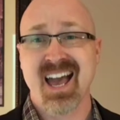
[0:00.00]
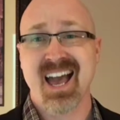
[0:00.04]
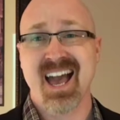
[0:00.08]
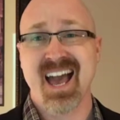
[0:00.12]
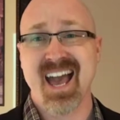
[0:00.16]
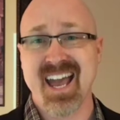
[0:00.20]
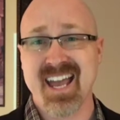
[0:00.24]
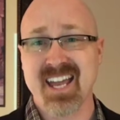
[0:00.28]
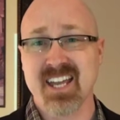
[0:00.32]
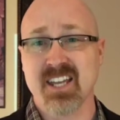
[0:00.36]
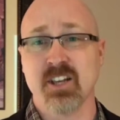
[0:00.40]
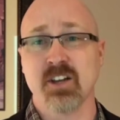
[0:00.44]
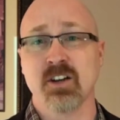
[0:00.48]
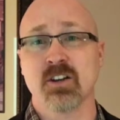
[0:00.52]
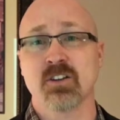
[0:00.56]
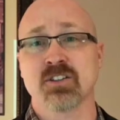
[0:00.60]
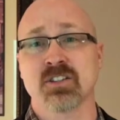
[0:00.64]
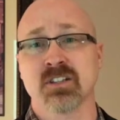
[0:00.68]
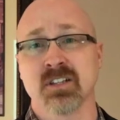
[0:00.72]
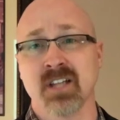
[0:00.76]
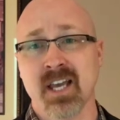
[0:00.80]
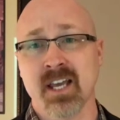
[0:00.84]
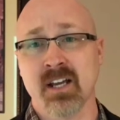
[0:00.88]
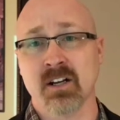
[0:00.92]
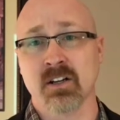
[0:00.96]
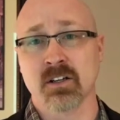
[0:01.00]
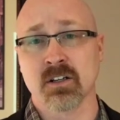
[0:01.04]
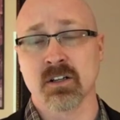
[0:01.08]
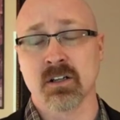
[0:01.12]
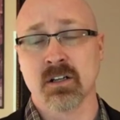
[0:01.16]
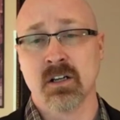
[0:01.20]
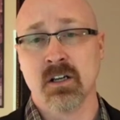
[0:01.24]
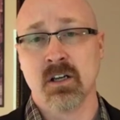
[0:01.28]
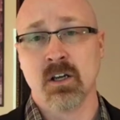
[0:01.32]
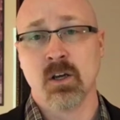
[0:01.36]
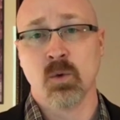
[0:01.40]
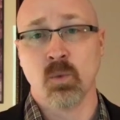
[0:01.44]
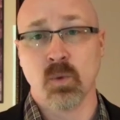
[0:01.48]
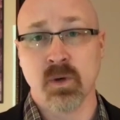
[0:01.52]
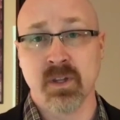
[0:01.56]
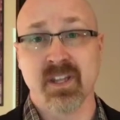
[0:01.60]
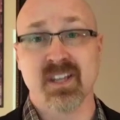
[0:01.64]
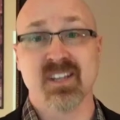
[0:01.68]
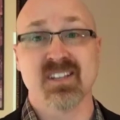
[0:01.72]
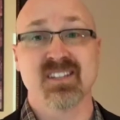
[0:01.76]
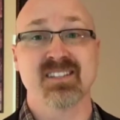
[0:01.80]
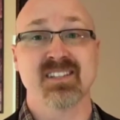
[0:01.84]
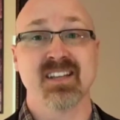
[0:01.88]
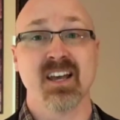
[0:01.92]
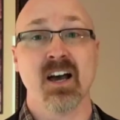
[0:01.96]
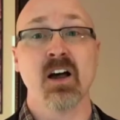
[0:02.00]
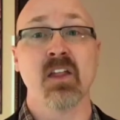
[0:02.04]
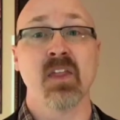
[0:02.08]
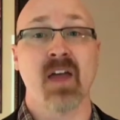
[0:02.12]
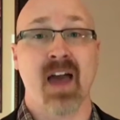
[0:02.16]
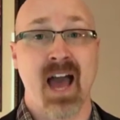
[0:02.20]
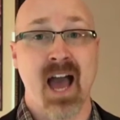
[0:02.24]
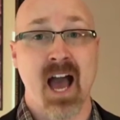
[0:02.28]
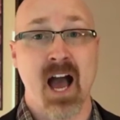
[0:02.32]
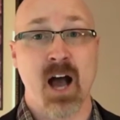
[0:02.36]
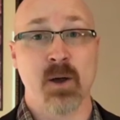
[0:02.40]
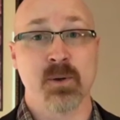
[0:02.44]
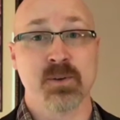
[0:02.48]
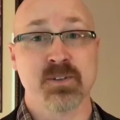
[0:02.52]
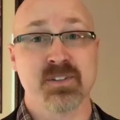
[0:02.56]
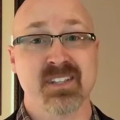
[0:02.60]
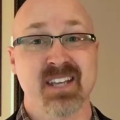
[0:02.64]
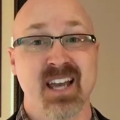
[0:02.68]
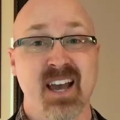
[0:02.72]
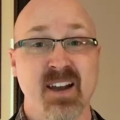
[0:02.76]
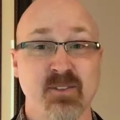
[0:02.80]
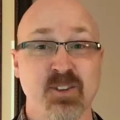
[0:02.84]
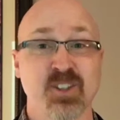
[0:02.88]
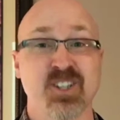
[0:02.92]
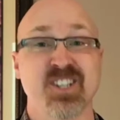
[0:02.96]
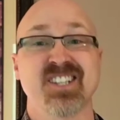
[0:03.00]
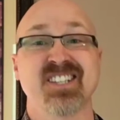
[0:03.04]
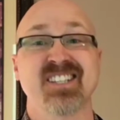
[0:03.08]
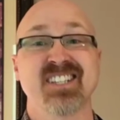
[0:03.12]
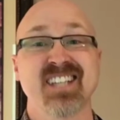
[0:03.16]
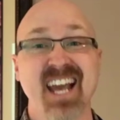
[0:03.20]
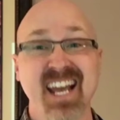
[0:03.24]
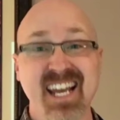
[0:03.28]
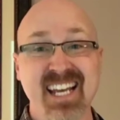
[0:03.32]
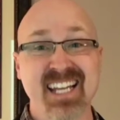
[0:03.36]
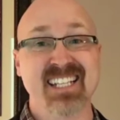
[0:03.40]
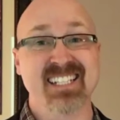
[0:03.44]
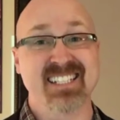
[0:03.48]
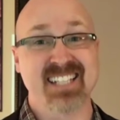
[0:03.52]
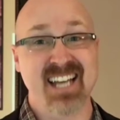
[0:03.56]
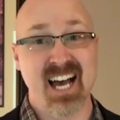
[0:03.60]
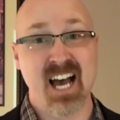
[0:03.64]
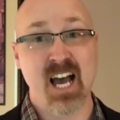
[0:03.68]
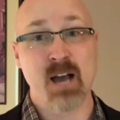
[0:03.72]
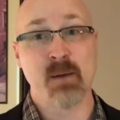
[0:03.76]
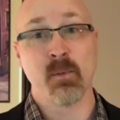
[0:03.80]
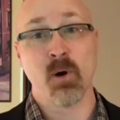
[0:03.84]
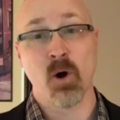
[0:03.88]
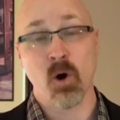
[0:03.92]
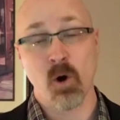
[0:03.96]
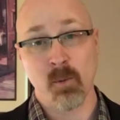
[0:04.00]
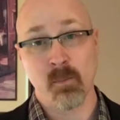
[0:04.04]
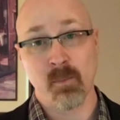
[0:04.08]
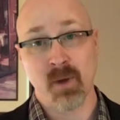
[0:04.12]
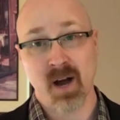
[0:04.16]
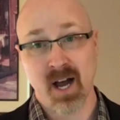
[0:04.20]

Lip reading: 8 years later, when they sell the house, the average second-time home